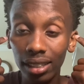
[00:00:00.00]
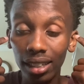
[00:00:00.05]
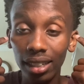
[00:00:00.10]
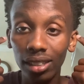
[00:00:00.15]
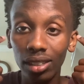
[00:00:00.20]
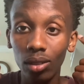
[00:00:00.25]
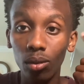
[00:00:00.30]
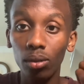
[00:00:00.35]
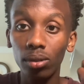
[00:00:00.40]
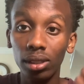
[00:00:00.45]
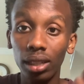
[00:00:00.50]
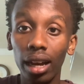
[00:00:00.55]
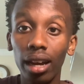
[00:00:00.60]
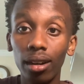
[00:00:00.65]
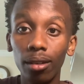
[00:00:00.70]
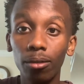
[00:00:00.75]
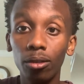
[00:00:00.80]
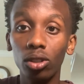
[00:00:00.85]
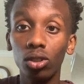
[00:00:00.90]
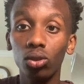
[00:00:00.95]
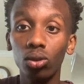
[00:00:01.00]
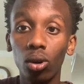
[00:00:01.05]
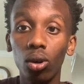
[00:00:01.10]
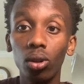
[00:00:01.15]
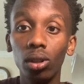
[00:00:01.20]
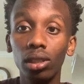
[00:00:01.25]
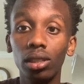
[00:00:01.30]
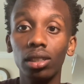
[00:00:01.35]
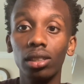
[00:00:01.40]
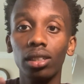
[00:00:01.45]
is a sign of control,
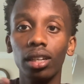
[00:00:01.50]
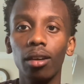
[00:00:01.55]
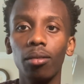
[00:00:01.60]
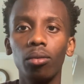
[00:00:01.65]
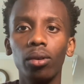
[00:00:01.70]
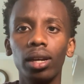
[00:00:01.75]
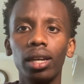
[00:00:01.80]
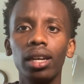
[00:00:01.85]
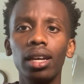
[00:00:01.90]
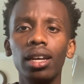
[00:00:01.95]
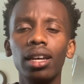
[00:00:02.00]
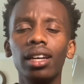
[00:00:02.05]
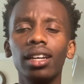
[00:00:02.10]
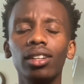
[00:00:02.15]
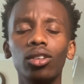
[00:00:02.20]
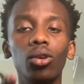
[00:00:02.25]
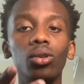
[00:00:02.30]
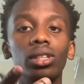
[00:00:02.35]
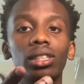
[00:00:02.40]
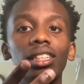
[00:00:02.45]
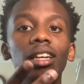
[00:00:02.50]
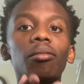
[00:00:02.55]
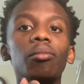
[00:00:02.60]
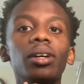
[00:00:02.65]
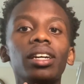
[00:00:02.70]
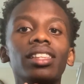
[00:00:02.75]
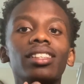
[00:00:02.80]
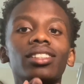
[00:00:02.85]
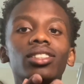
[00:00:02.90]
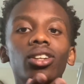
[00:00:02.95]
is the same way
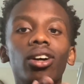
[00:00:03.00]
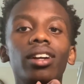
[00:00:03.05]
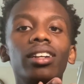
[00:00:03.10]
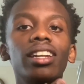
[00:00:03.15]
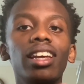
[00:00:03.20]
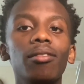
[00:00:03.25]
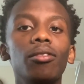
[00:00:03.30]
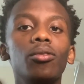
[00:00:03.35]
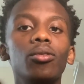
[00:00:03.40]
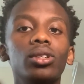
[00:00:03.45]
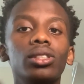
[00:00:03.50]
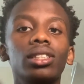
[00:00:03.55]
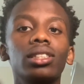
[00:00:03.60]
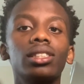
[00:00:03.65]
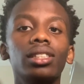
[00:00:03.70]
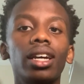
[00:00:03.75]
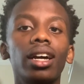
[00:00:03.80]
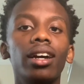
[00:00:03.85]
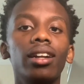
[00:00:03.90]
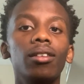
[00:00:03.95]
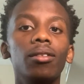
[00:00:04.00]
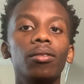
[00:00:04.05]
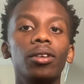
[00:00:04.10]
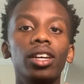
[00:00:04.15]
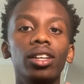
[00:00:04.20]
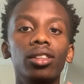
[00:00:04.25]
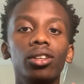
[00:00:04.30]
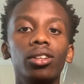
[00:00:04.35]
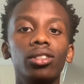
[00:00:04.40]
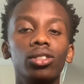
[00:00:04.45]
the Star of David was a sign of
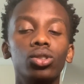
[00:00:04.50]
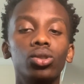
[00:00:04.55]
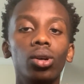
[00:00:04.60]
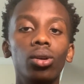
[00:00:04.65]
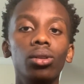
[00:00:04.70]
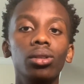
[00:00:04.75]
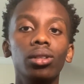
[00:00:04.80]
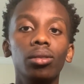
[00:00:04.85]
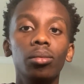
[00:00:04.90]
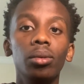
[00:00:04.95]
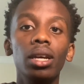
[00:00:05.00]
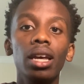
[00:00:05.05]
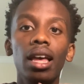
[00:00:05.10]
Hitler controlling them,